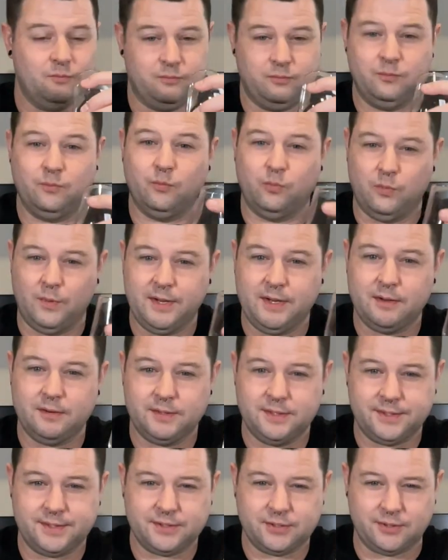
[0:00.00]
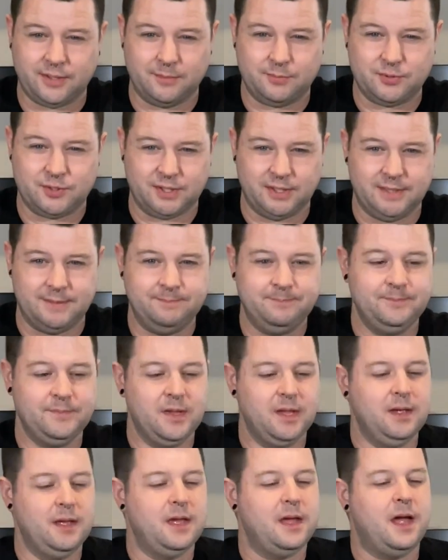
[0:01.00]
weird description,
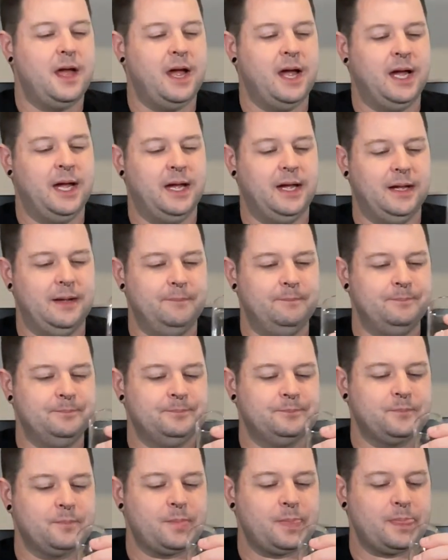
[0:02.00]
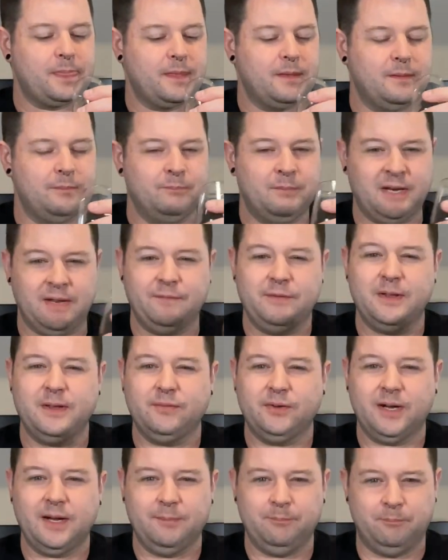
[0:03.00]
but have you
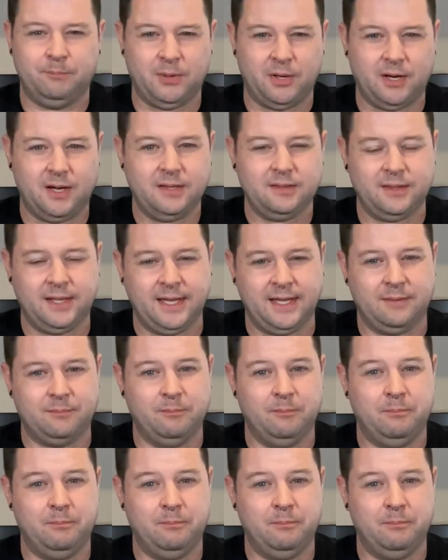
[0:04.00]
ever bought like